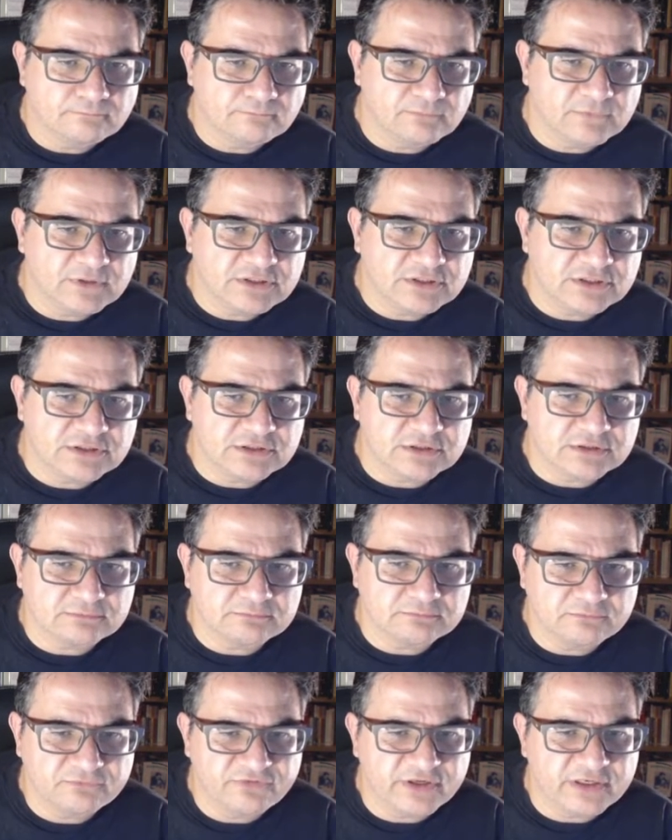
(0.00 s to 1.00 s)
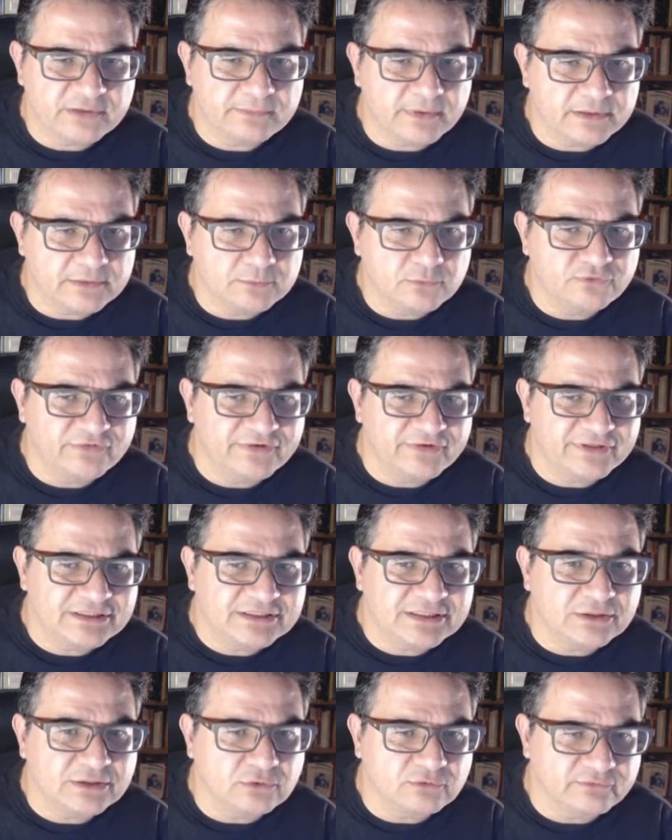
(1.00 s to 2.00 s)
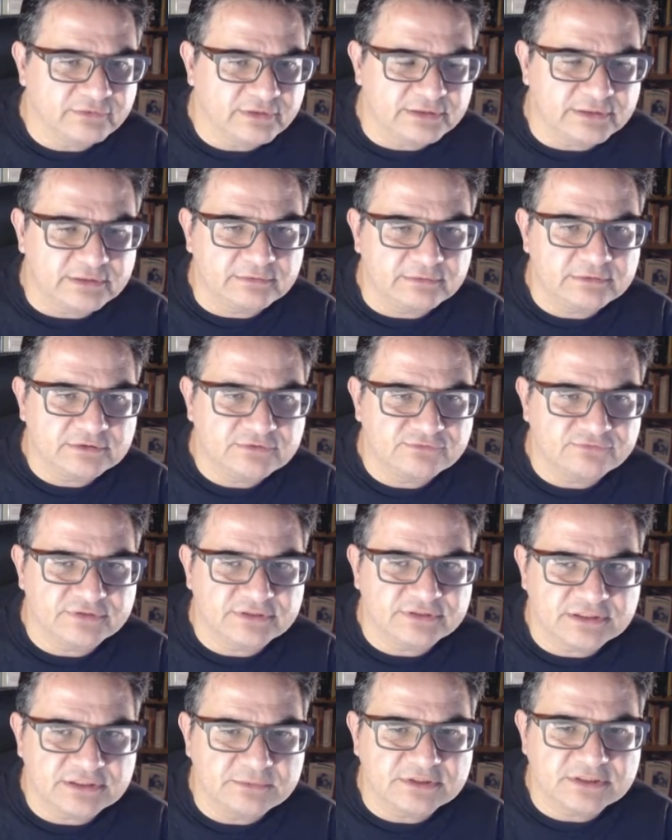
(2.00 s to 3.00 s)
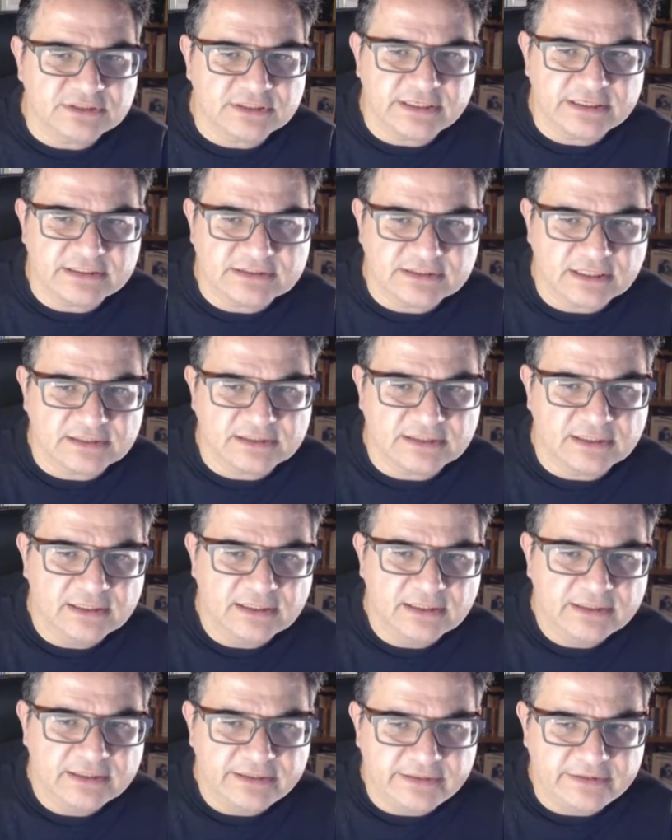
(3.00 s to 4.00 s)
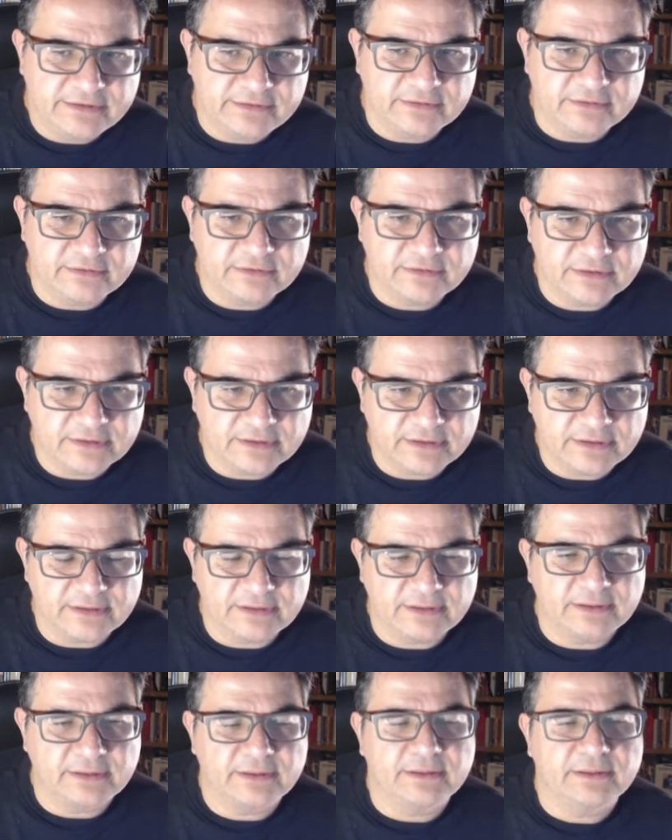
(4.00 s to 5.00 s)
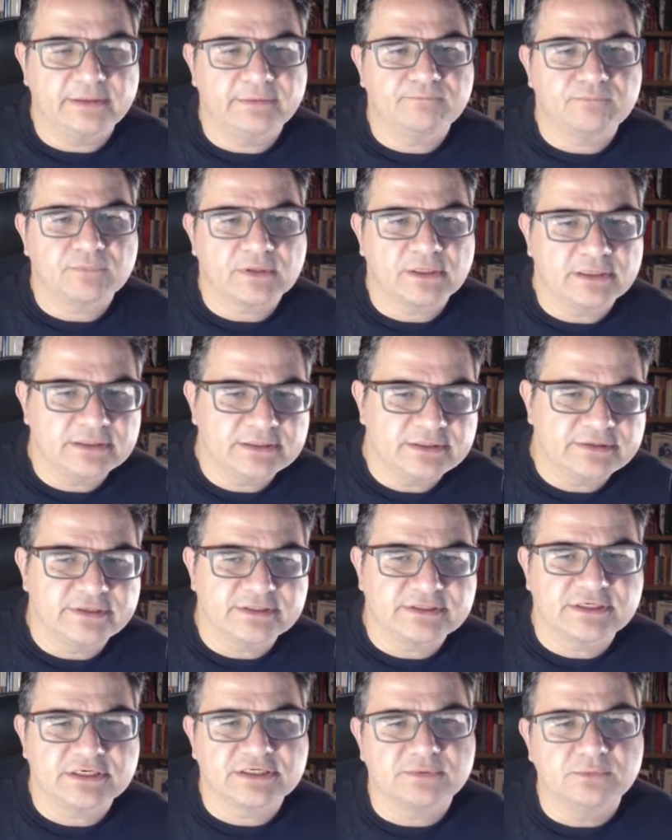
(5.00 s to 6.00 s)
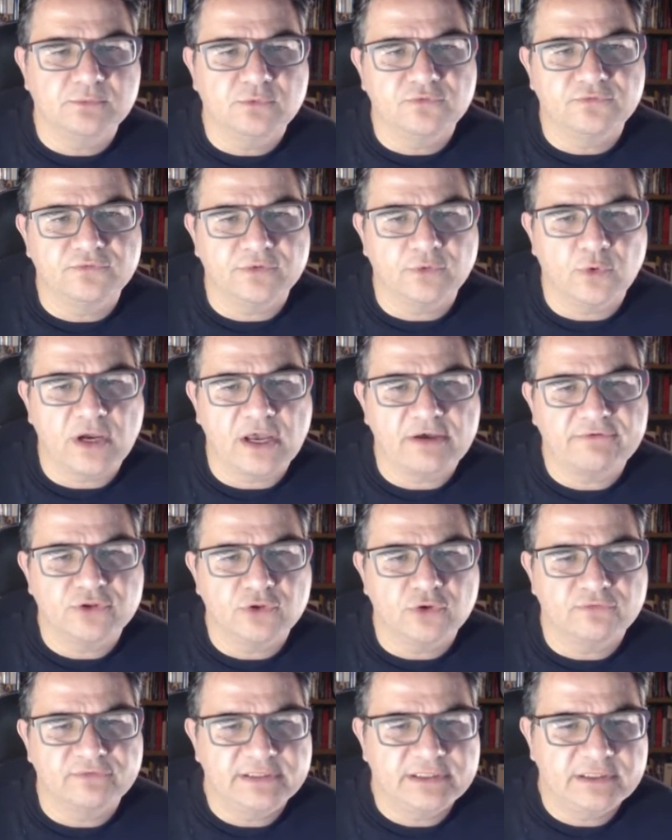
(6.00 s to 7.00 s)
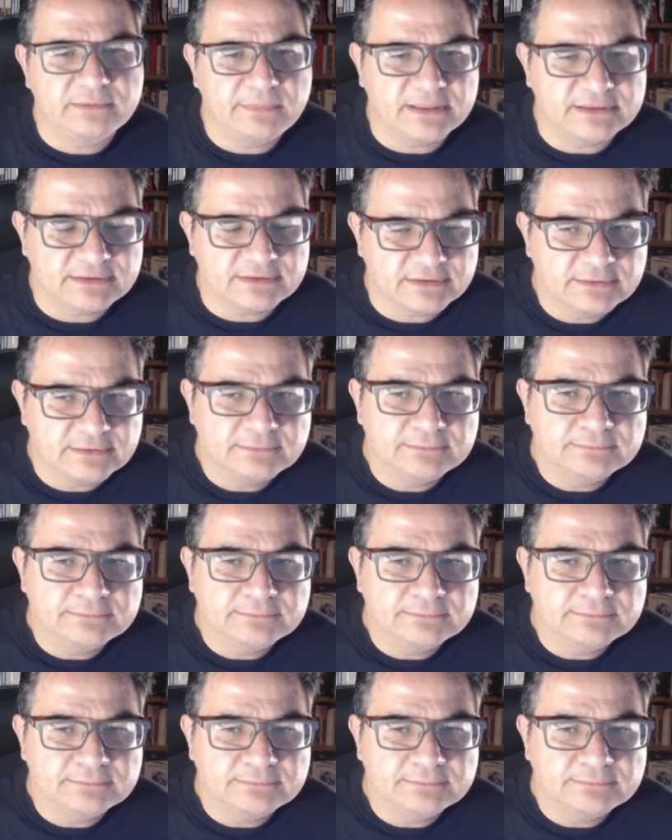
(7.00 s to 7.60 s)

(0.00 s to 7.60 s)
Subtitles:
This is very bad move, it is a novelty. It seems strange that in the sixth move we have a novelty, but